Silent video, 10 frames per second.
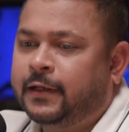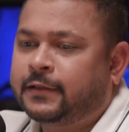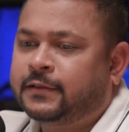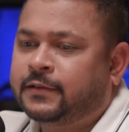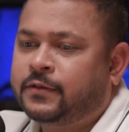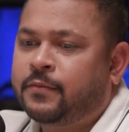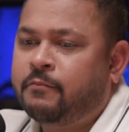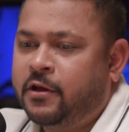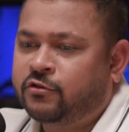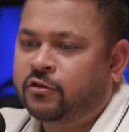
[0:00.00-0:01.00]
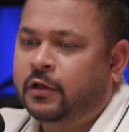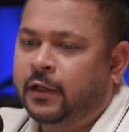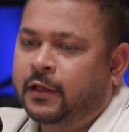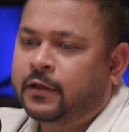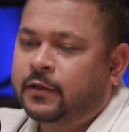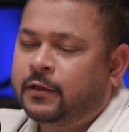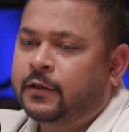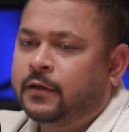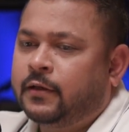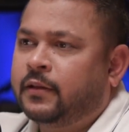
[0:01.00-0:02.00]
is majorly
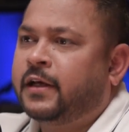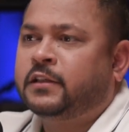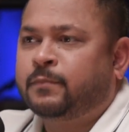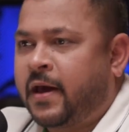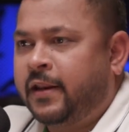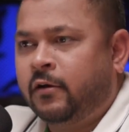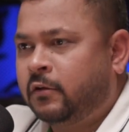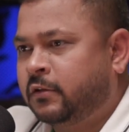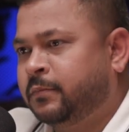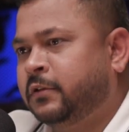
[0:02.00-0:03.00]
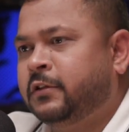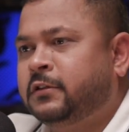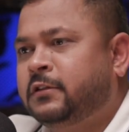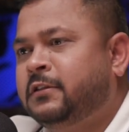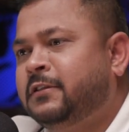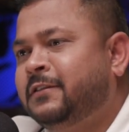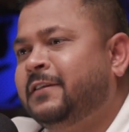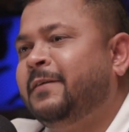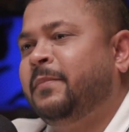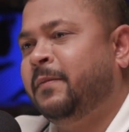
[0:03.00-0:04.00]
the aspiring entrepreneurs,
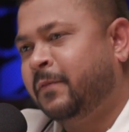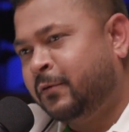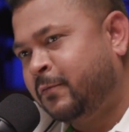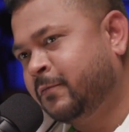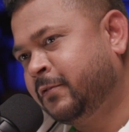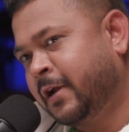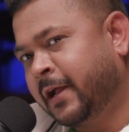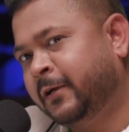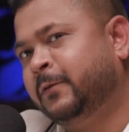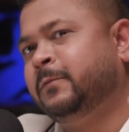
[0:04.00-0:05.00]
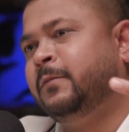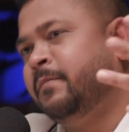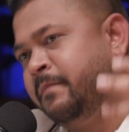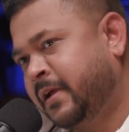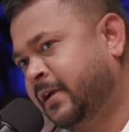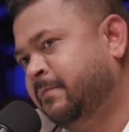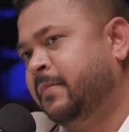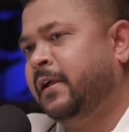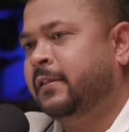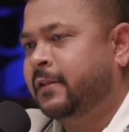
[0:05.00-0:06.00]
people who would like to make it
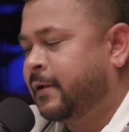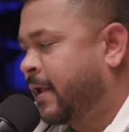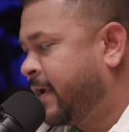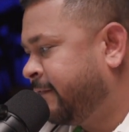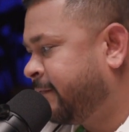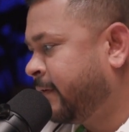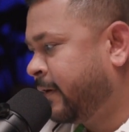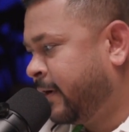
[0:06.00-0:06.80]
big in their life.